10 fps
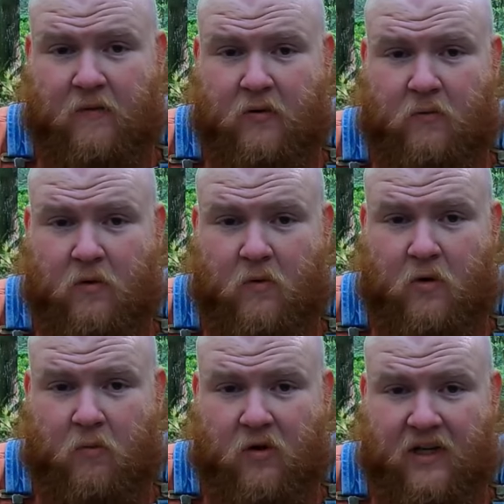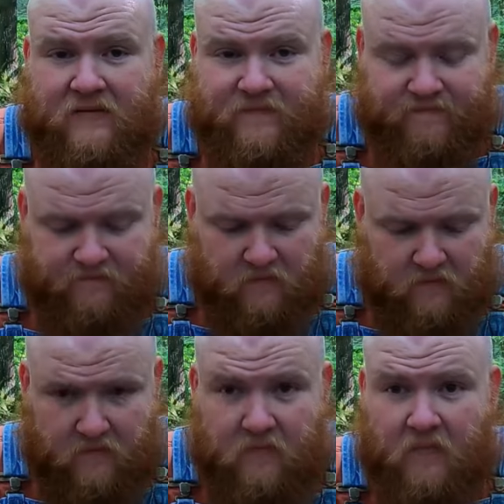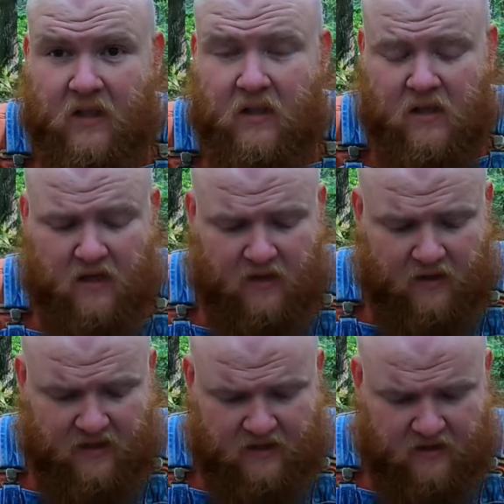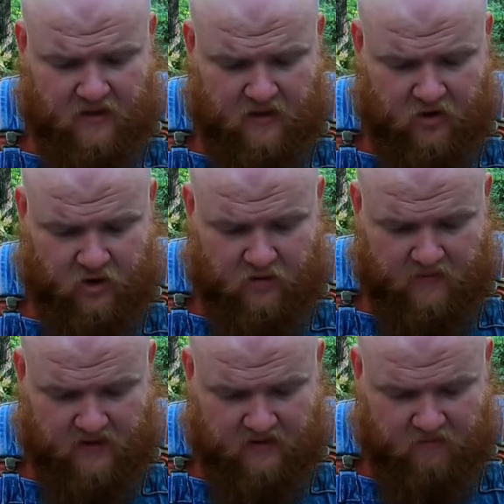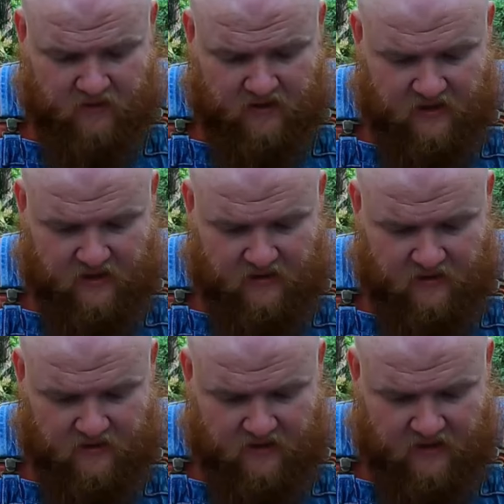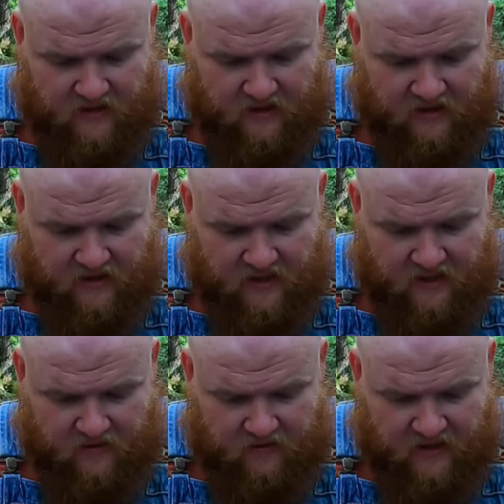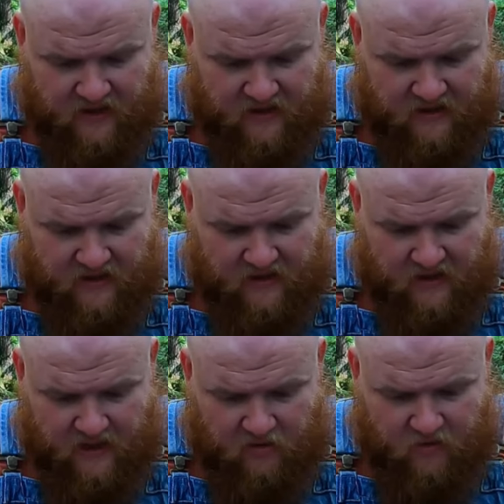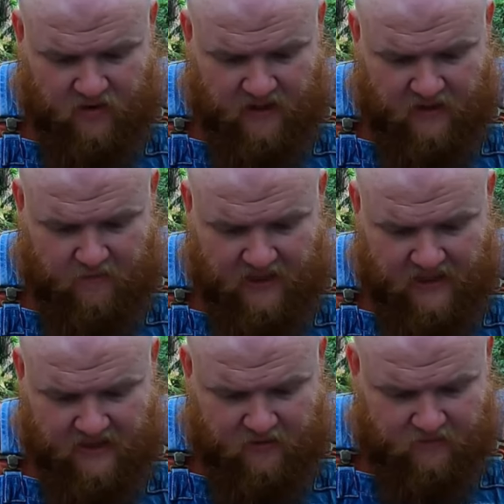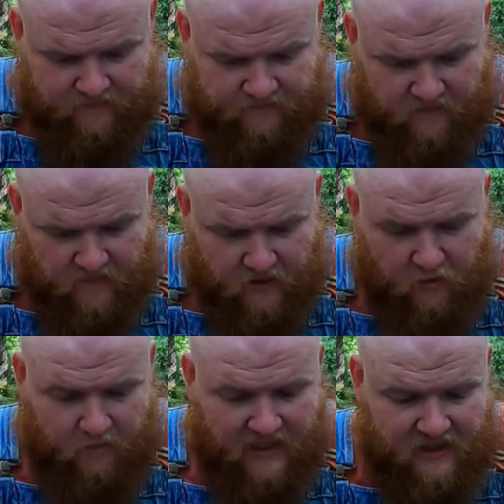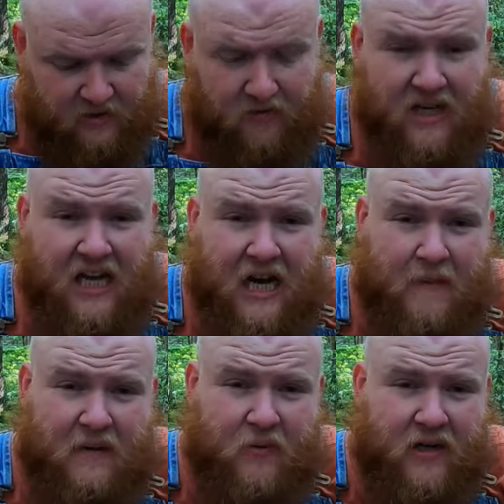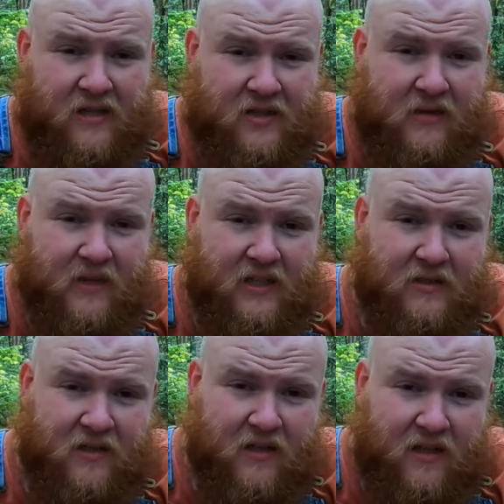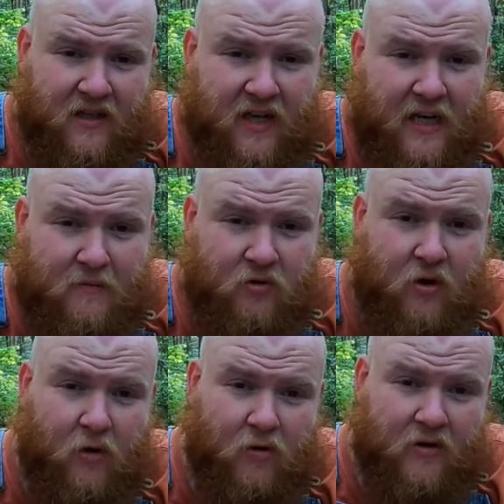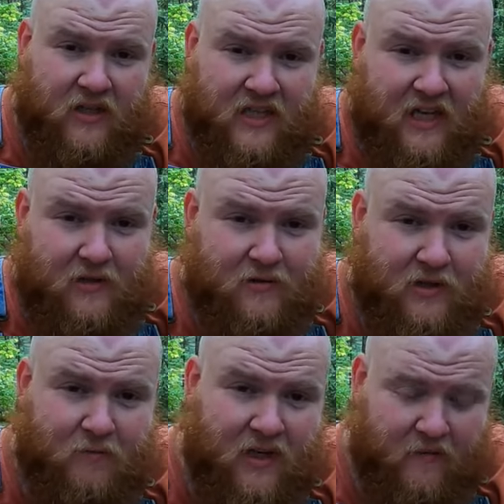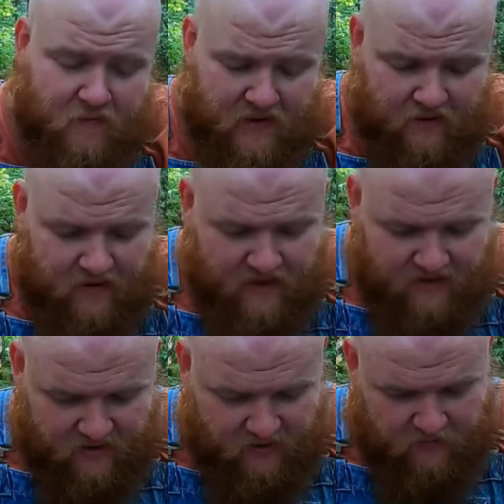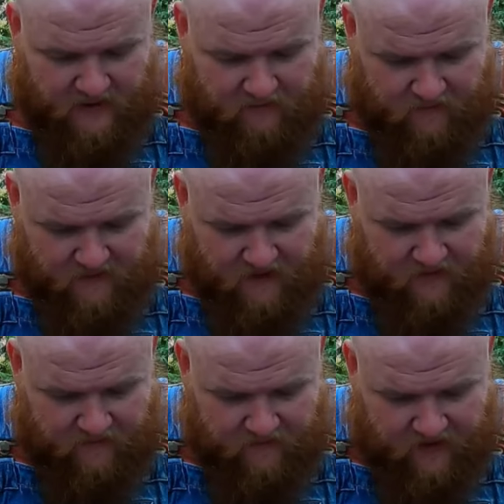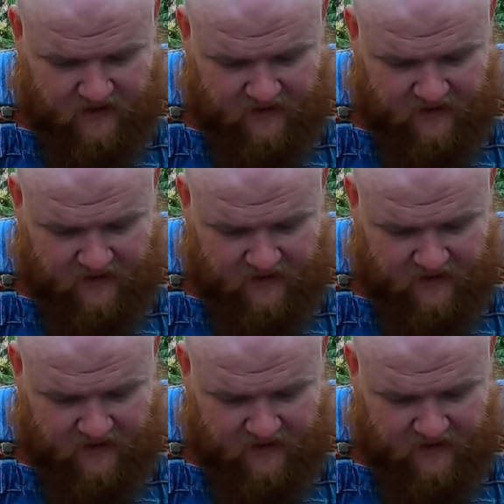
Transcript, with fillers: off with World War One. This uh, gentleman was a uh, let's see, second lieutenant Albert E. Baesel or Basel. I might pronounce some of these names wrong or the towns or whatever where they're at, so just bear with me for